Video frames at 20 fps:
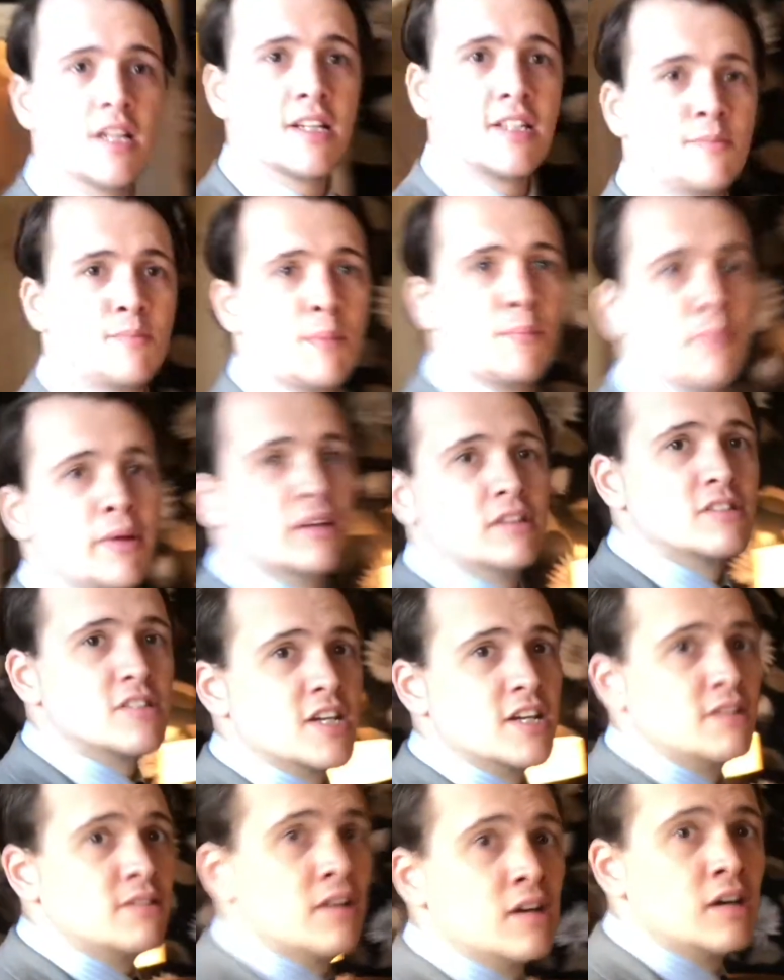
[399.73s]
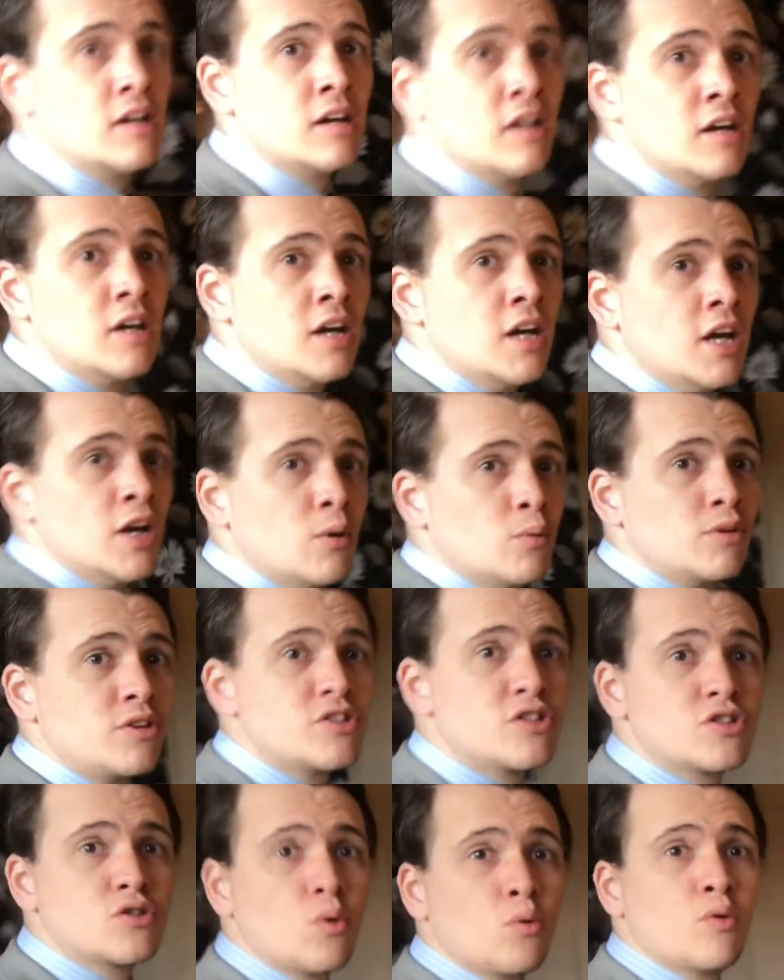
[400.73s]
has been built in with
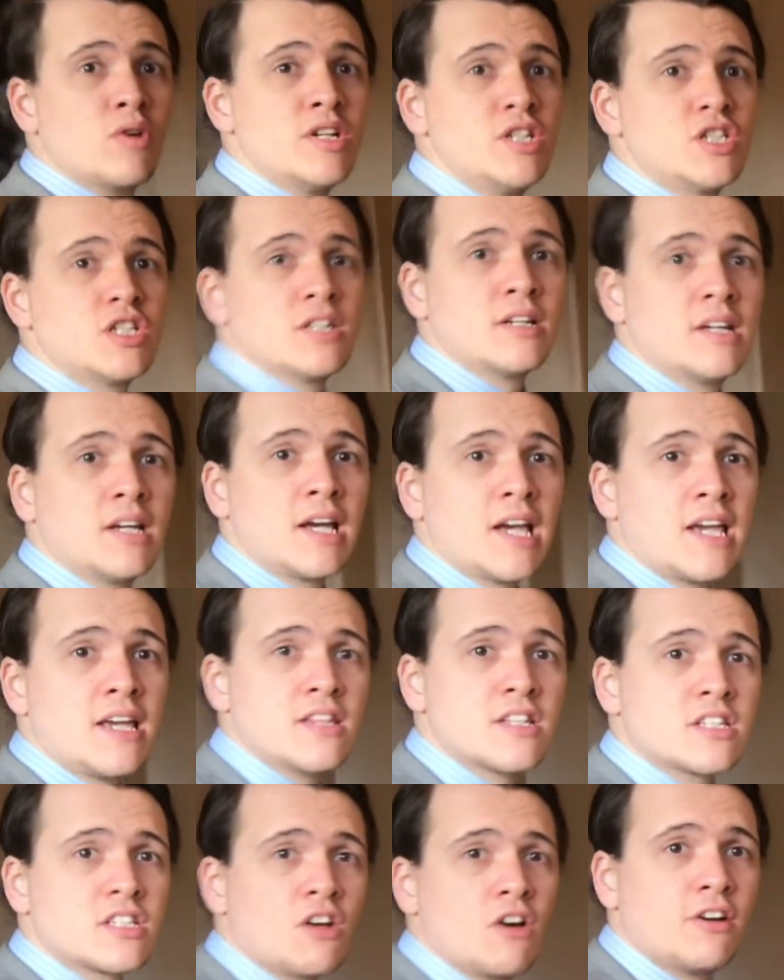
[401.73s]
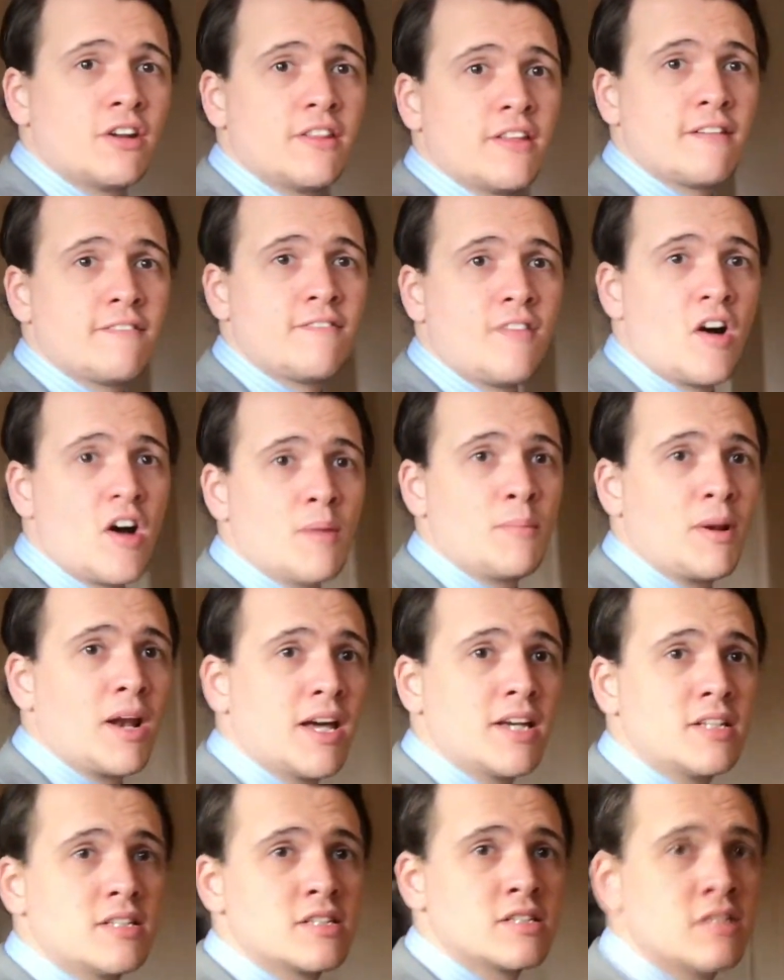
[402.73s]
storage either side of that
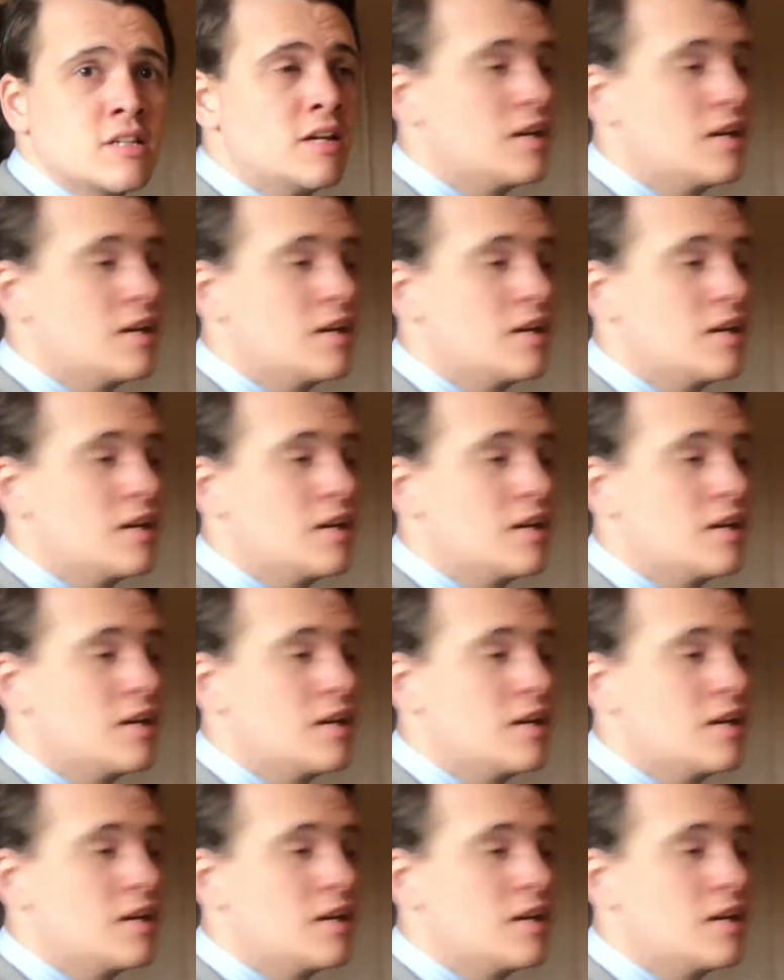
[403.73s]
fireplace,